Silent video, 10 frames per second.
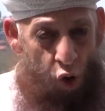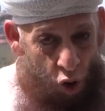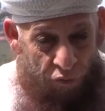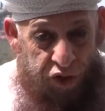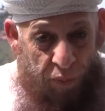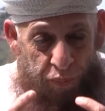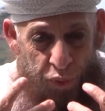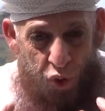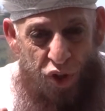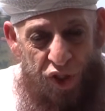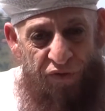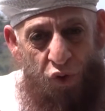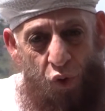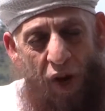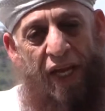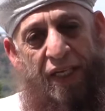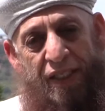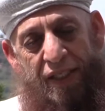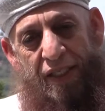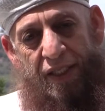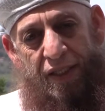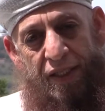of the beautiful ways